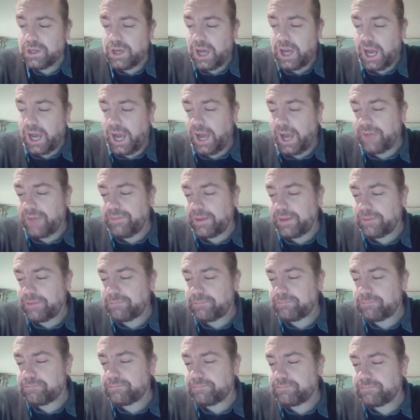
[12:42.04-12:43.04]

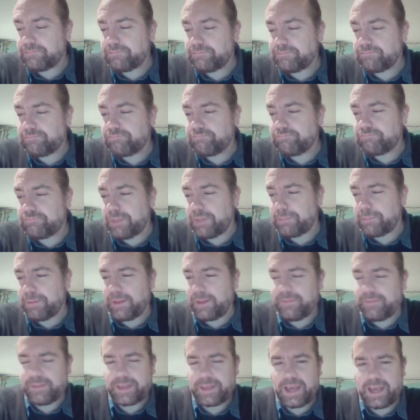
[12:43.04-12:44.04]
And they
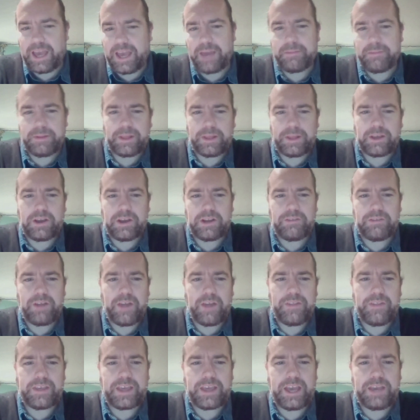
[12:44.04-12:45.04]
played the game and they kind of
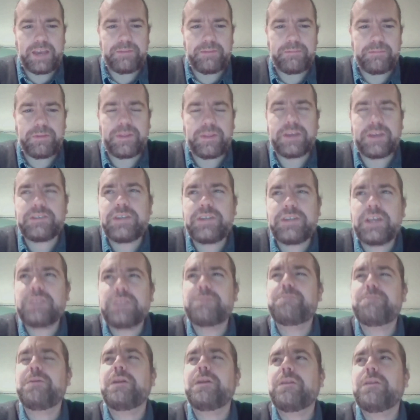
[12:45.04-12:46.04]
liked the game, but they said,
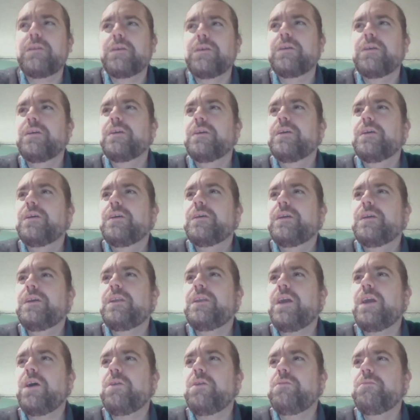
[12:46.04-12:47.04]
but, you
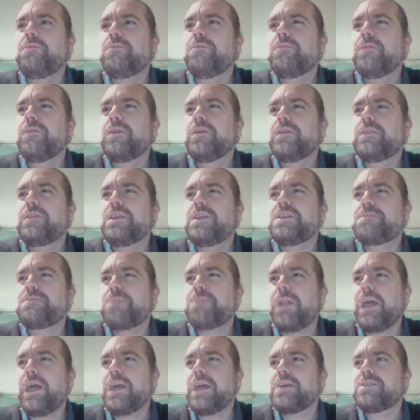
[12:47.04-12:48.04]
know, these
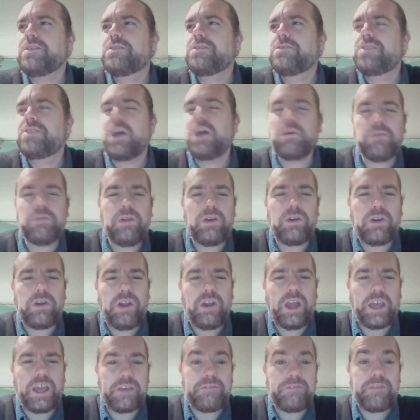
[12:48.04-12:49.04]
players don't look
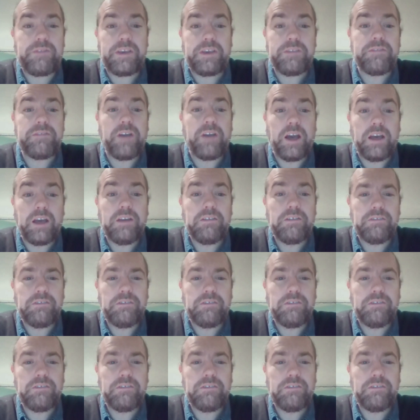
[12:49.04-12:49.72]
like FIFA.